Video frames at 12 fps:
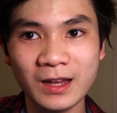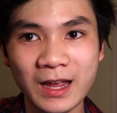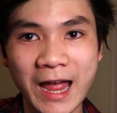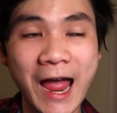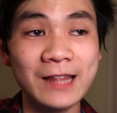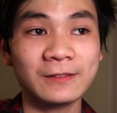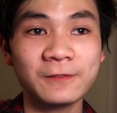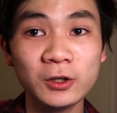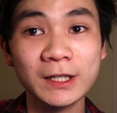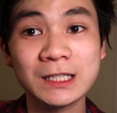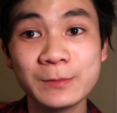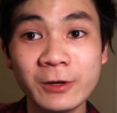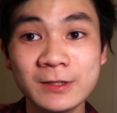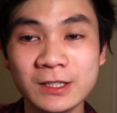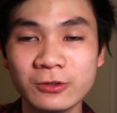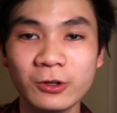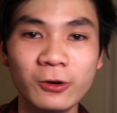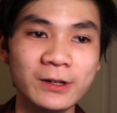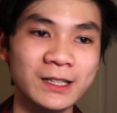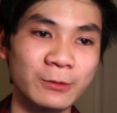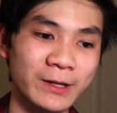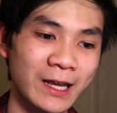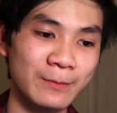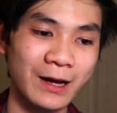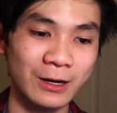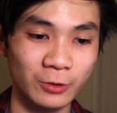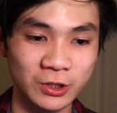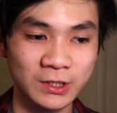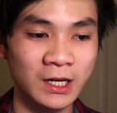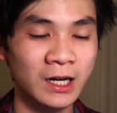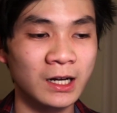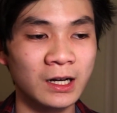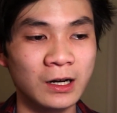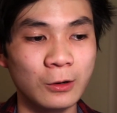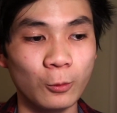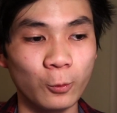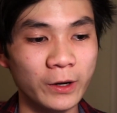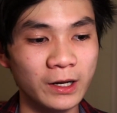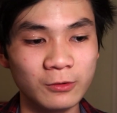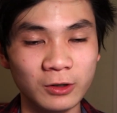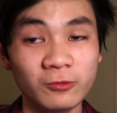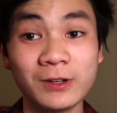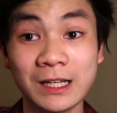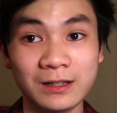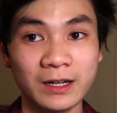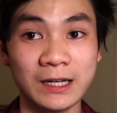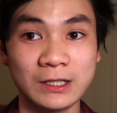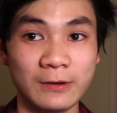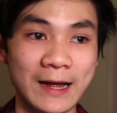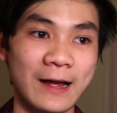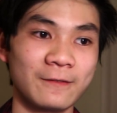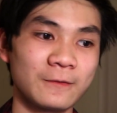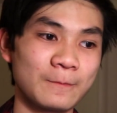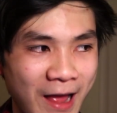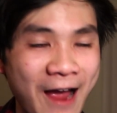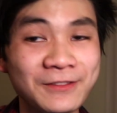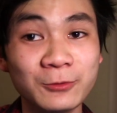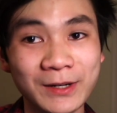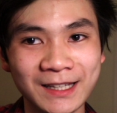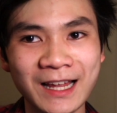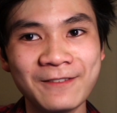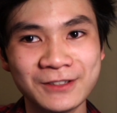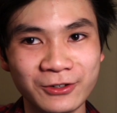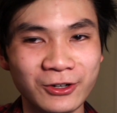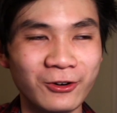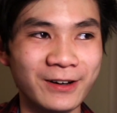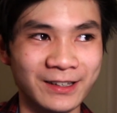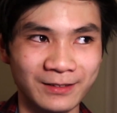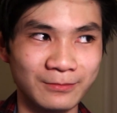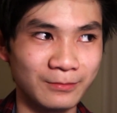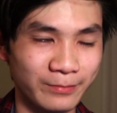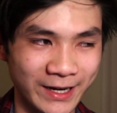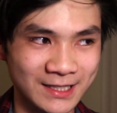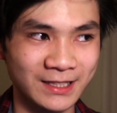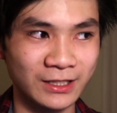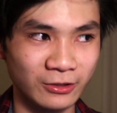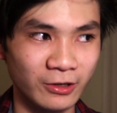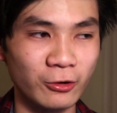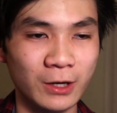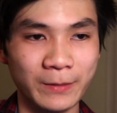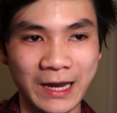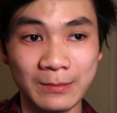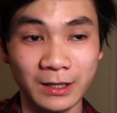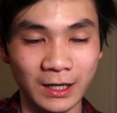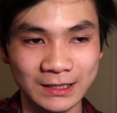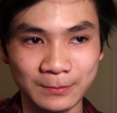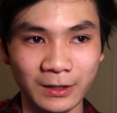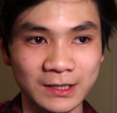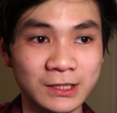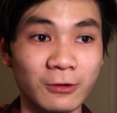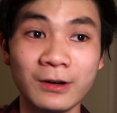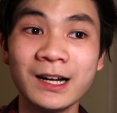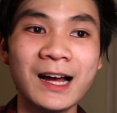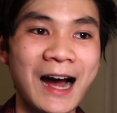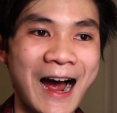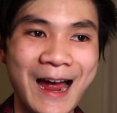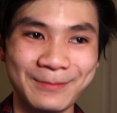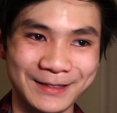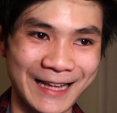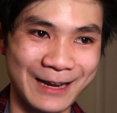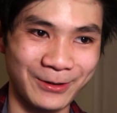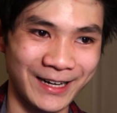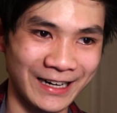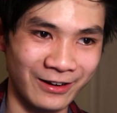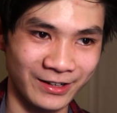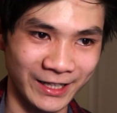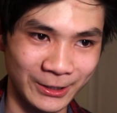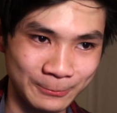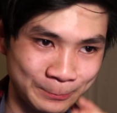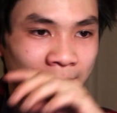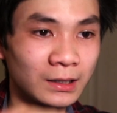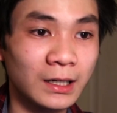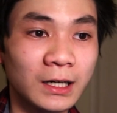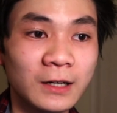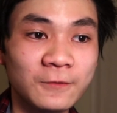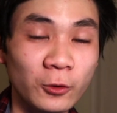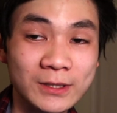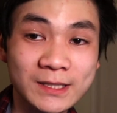had the full experience in New York, and then we came back, which we were really lucky to have. After we left New York, basically New York became a hotspot, so I'm glad we got out of there. For